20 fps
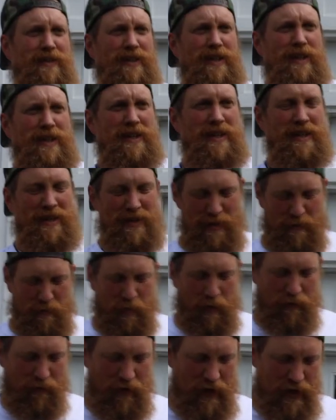You're a
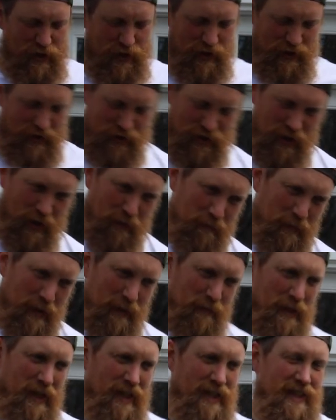professional
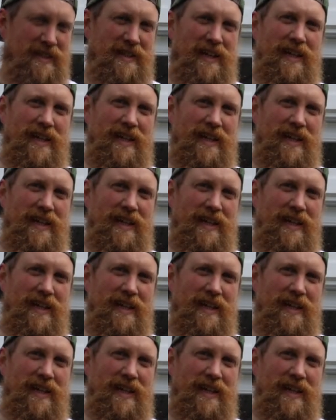jumping bean. He's